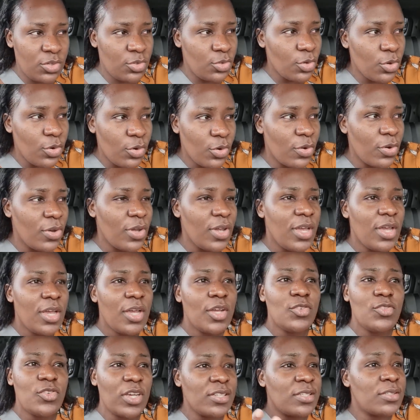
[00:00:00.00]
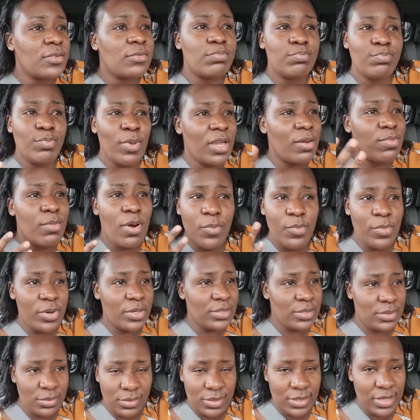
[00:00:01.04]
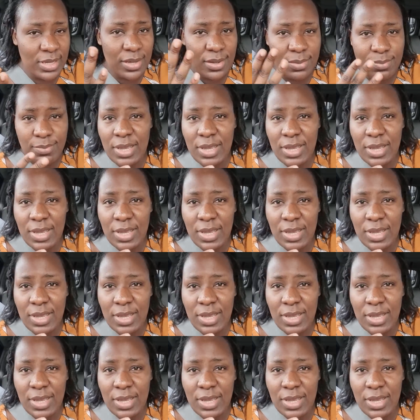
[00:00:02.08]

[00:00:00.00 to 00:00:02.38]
So just make more money, okay?